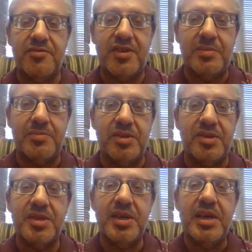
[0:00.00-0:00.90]

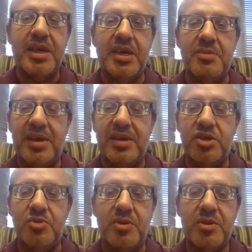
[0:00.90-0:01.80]
developments in
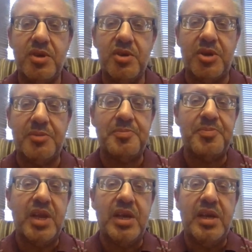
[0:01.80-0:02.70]
management theory.